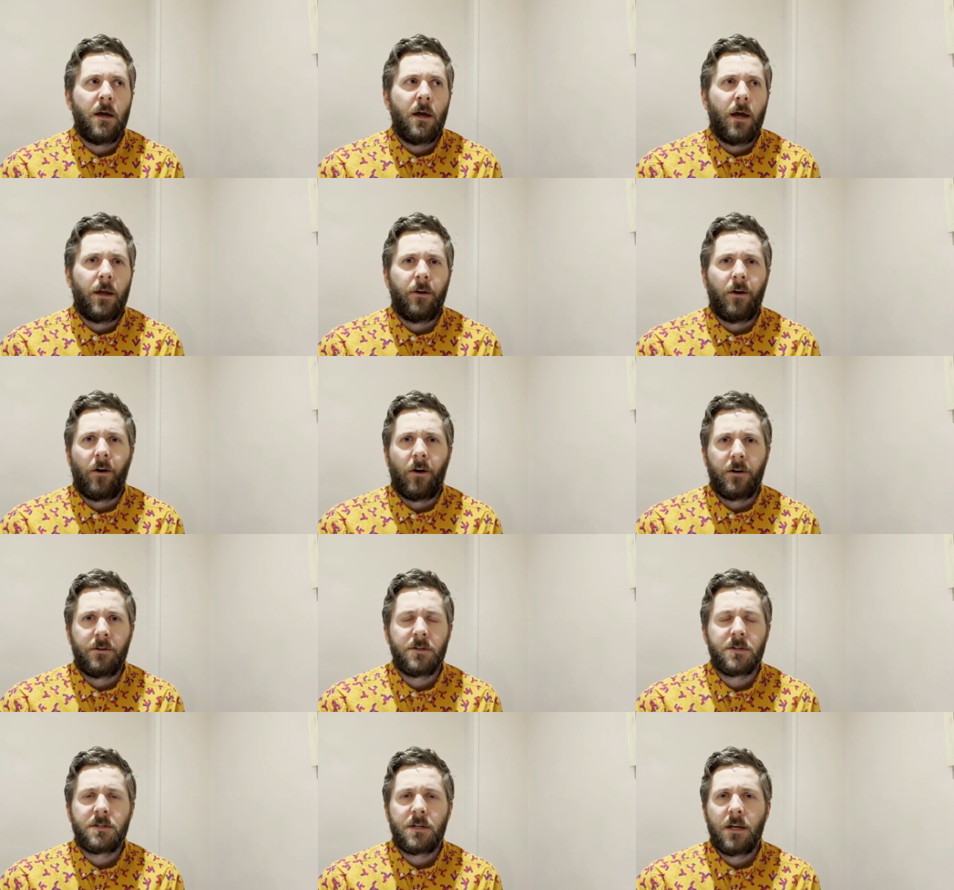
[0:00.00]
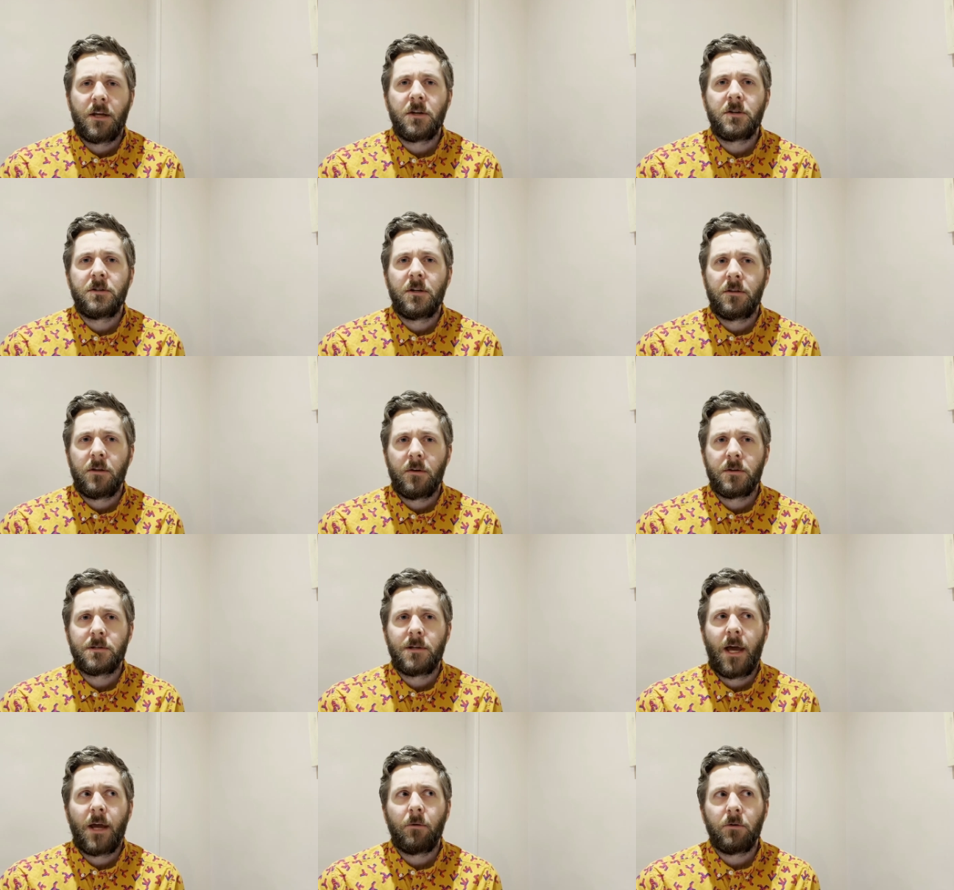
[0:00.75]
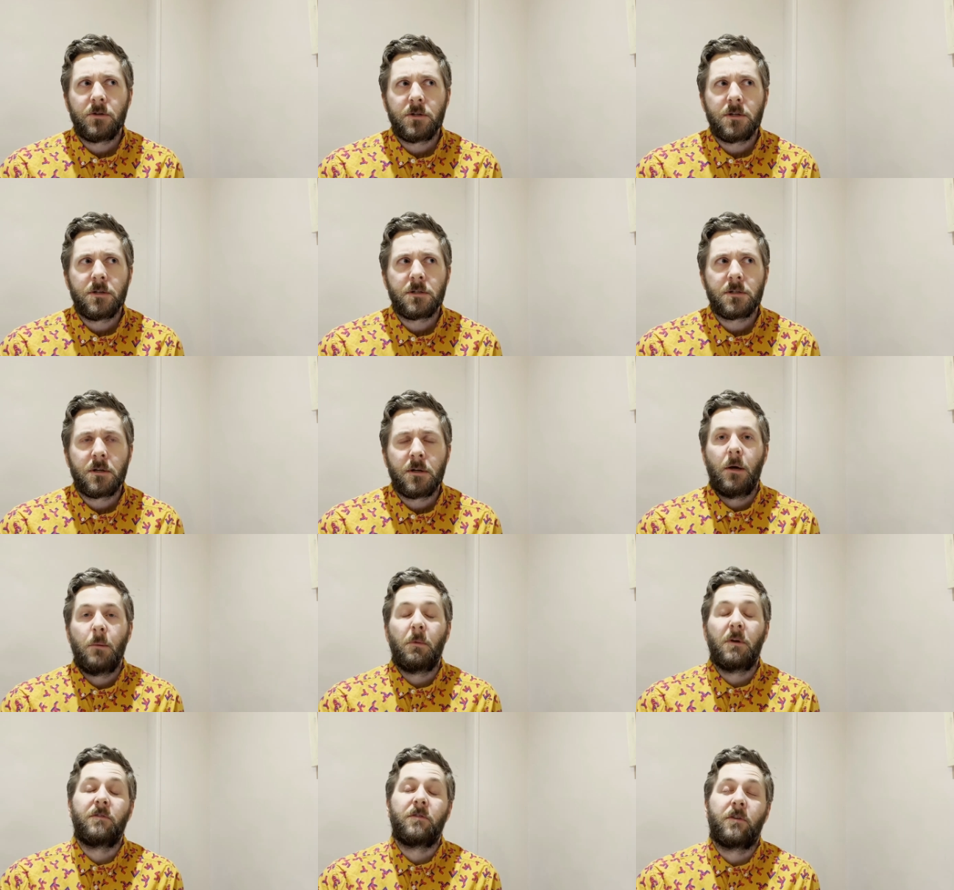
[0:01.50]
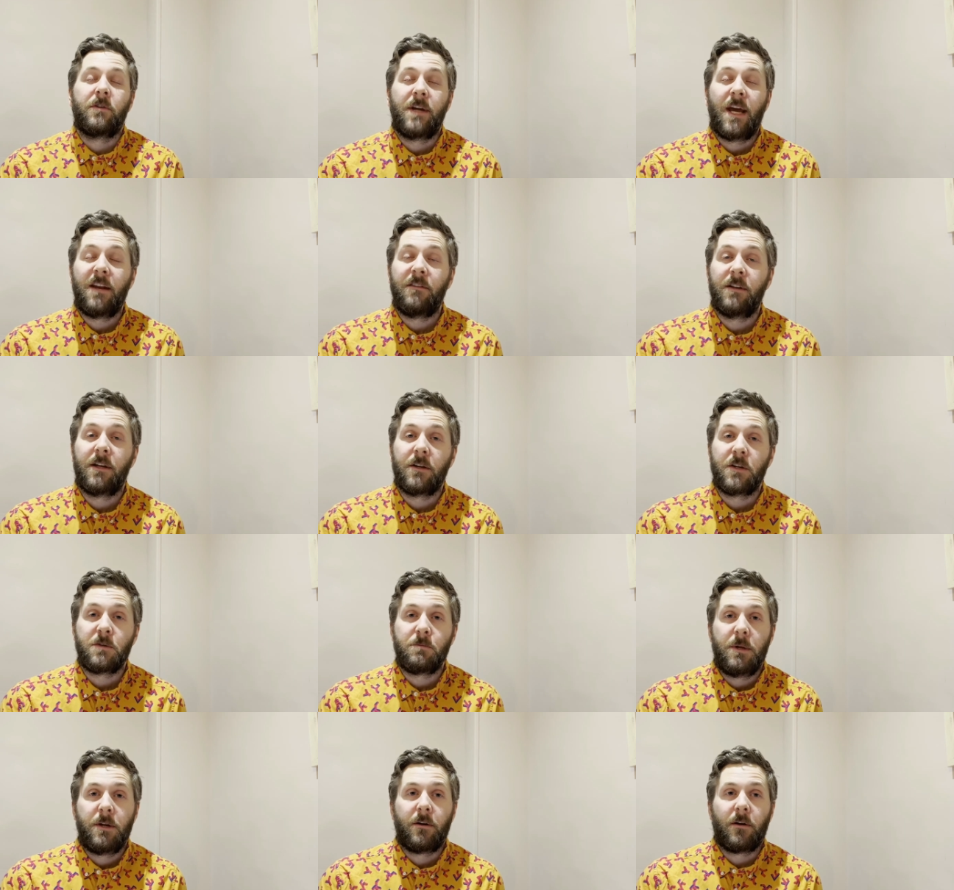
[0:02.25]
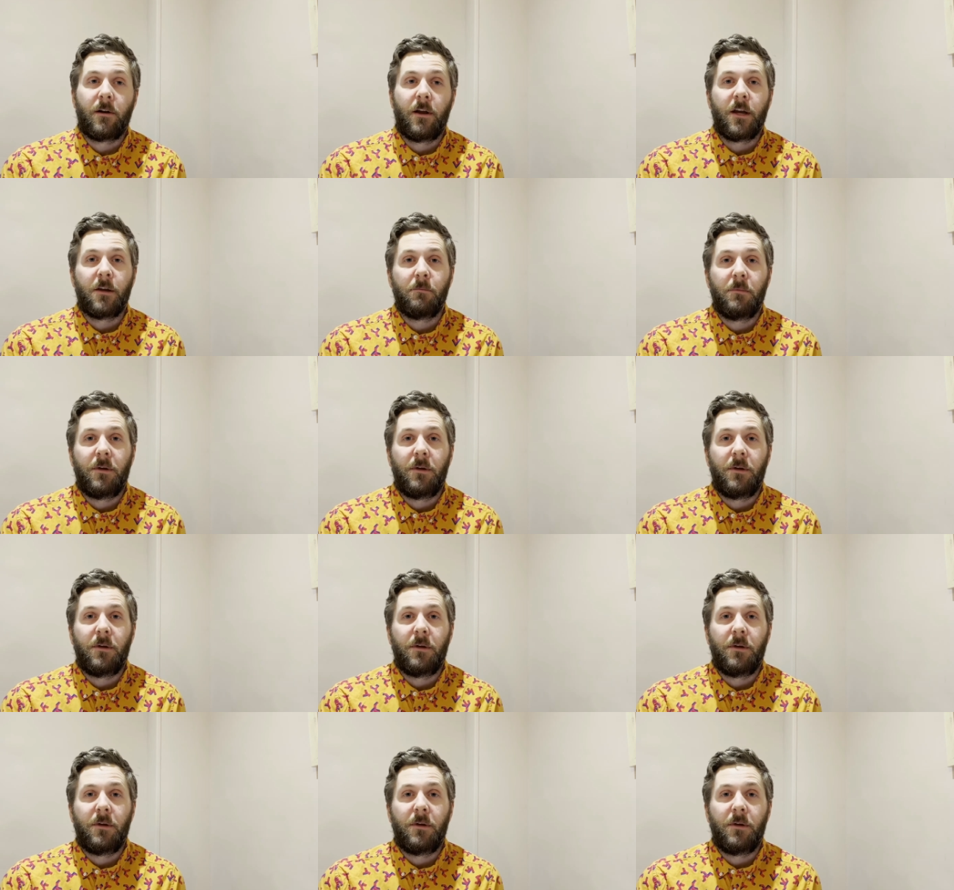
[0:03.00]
and hard distinction in those languages. But if you're a native English speaker like